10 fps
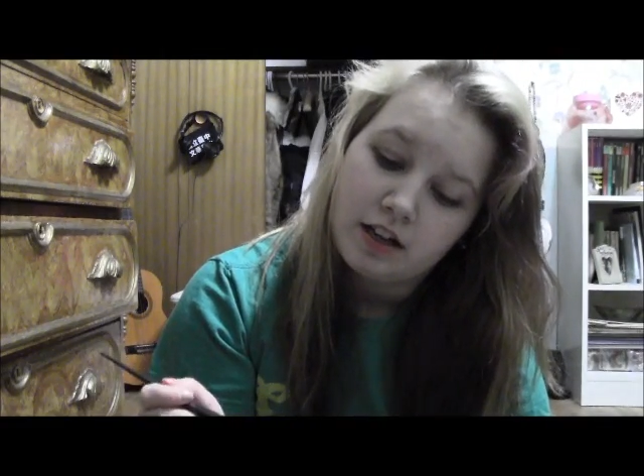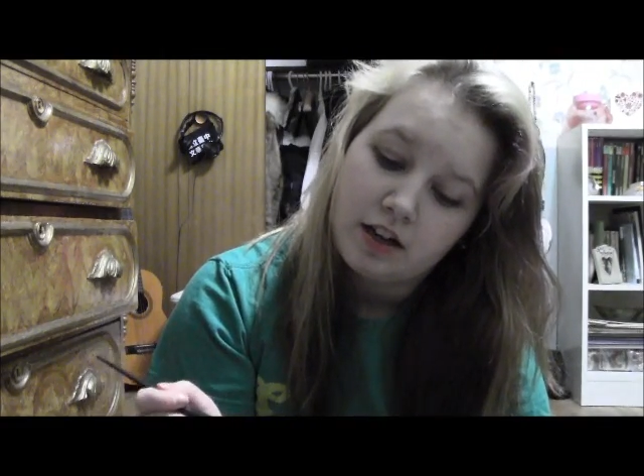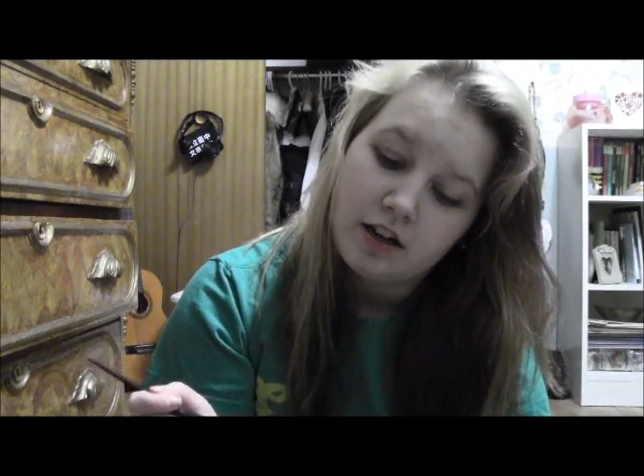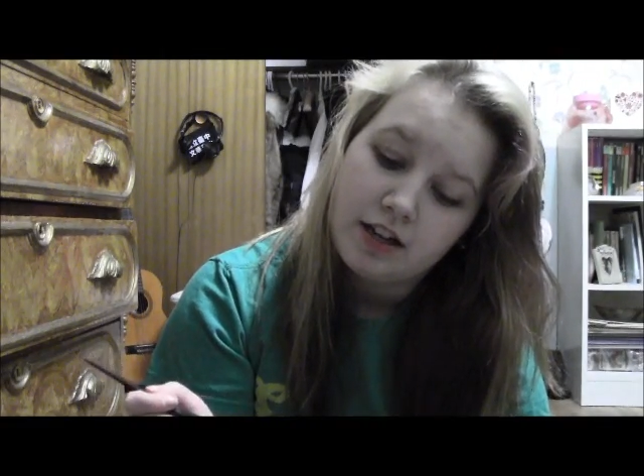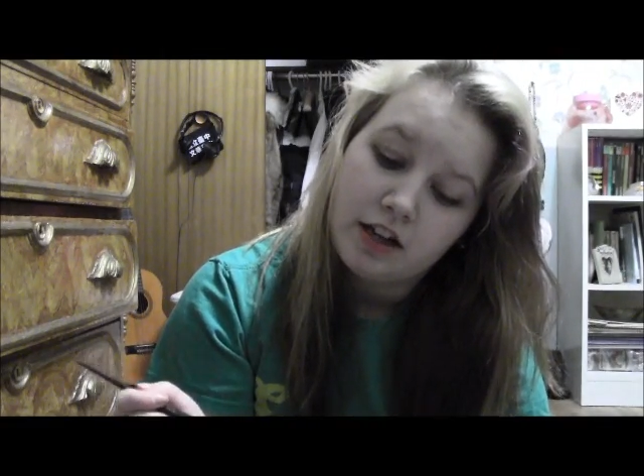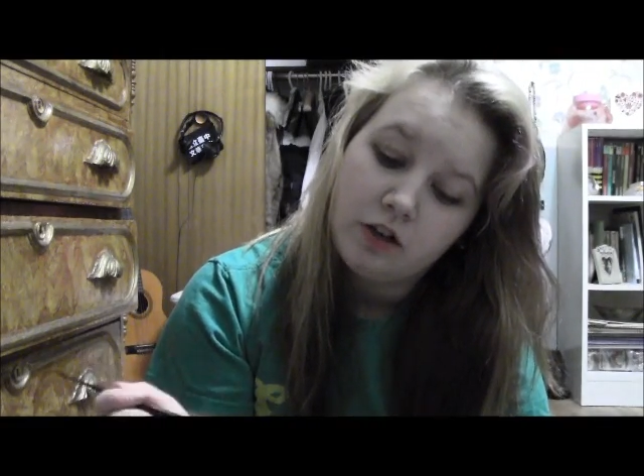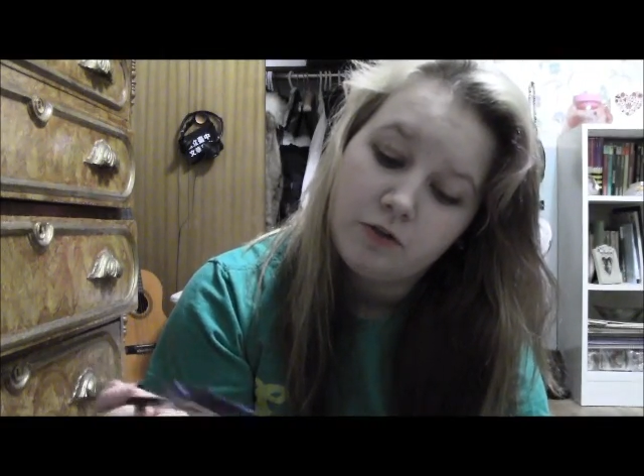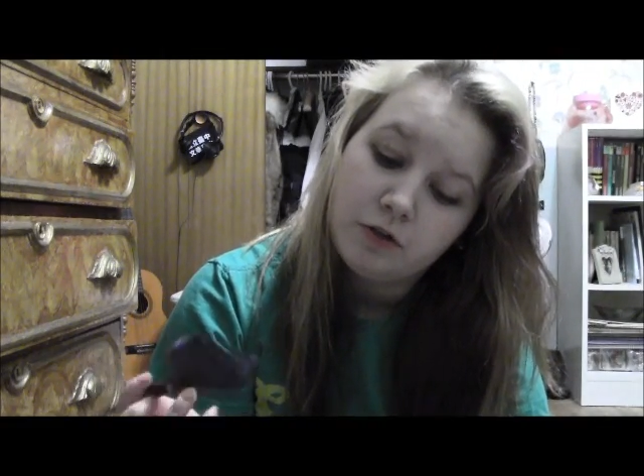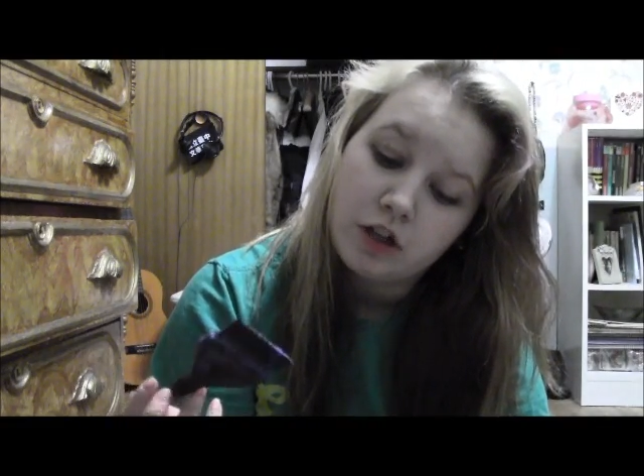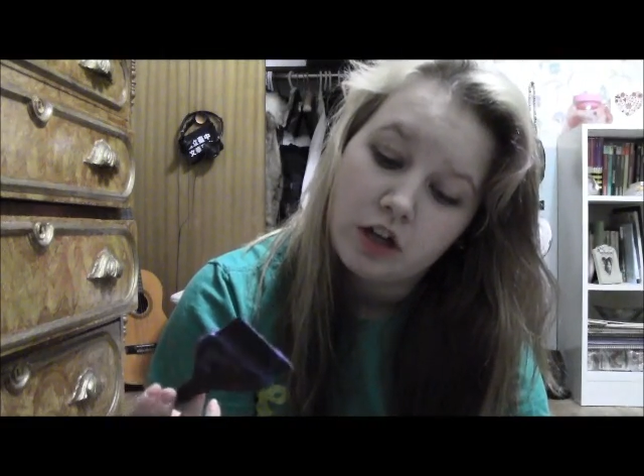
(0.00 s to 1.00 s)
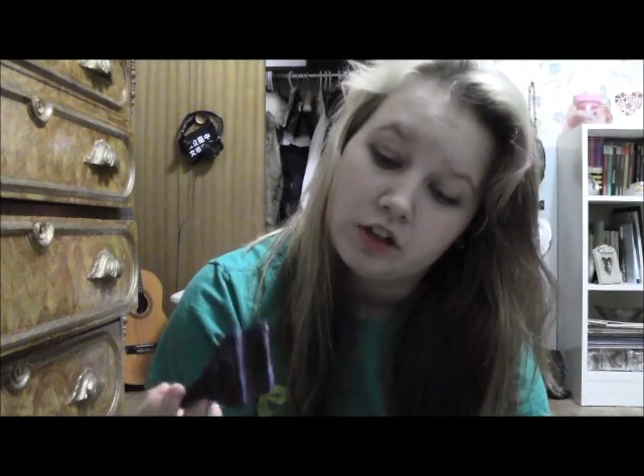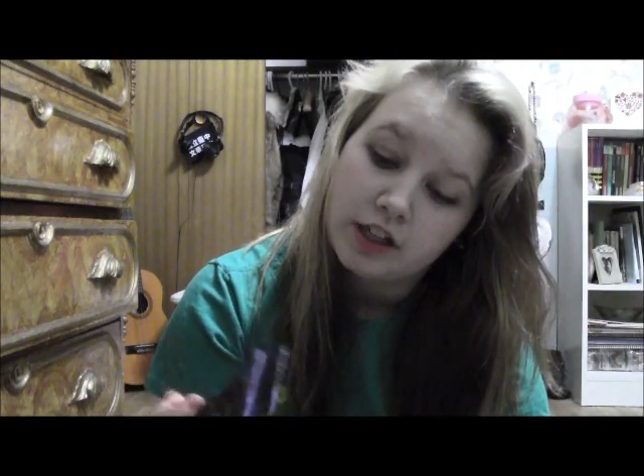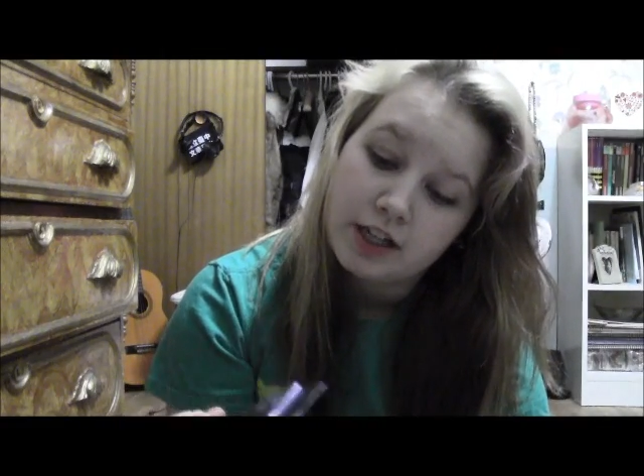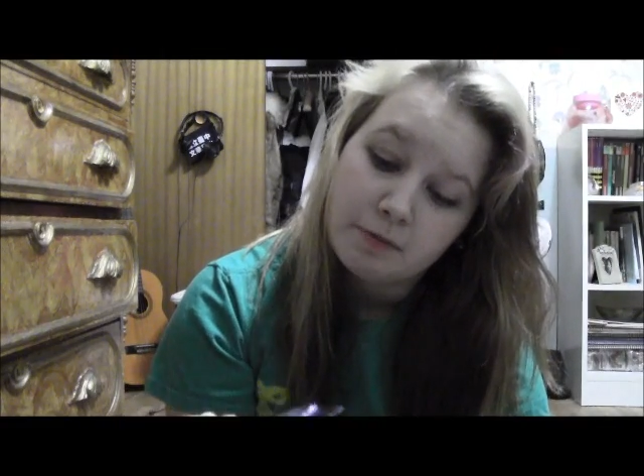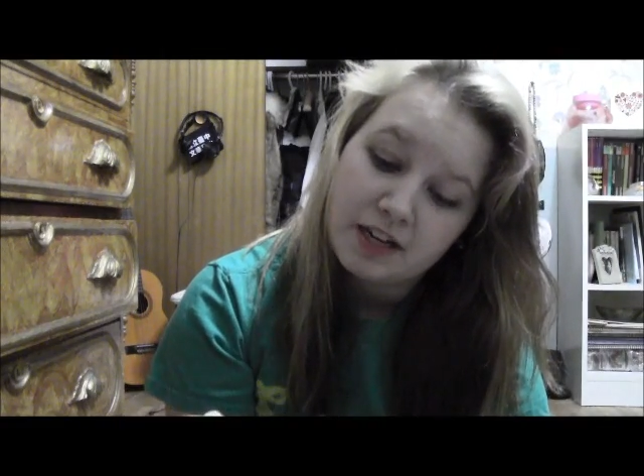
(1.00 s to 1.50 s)
I got yellow food
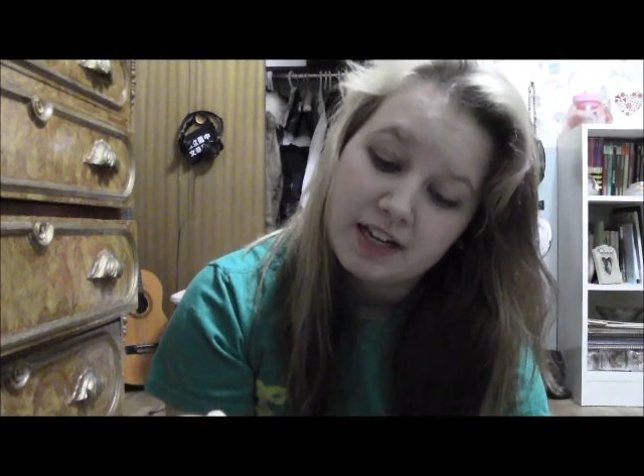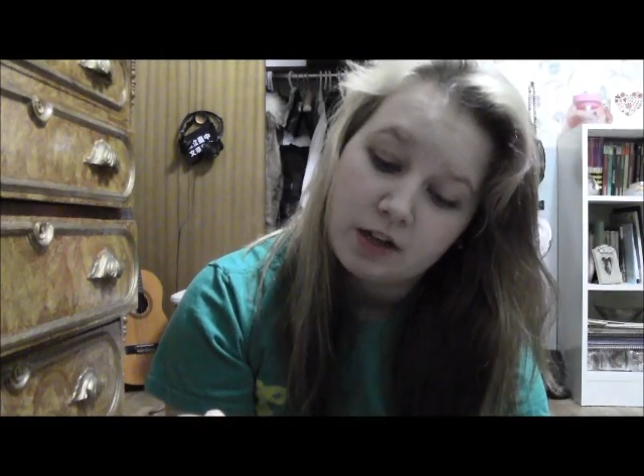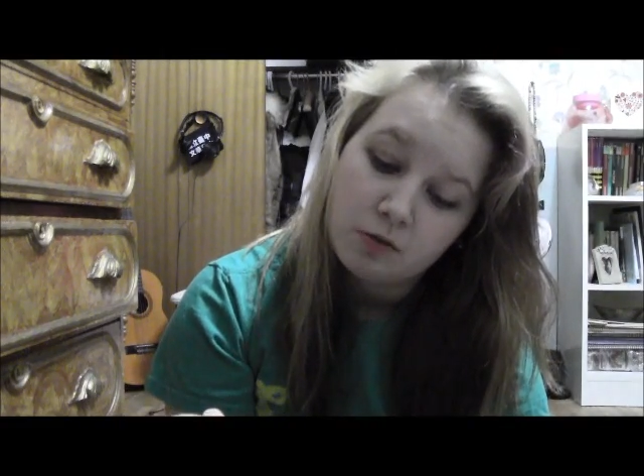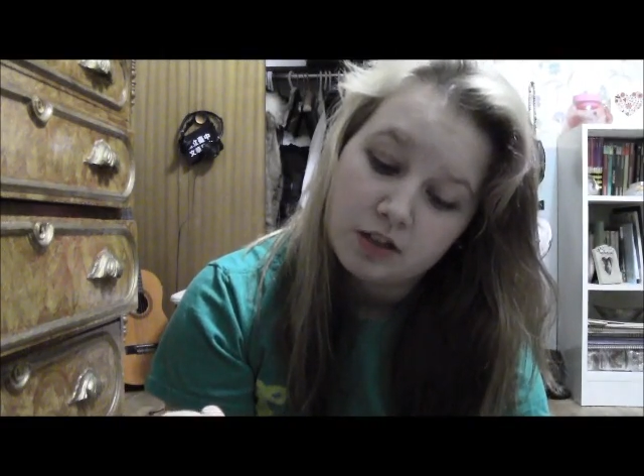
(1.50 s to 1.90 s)
coloring in my hair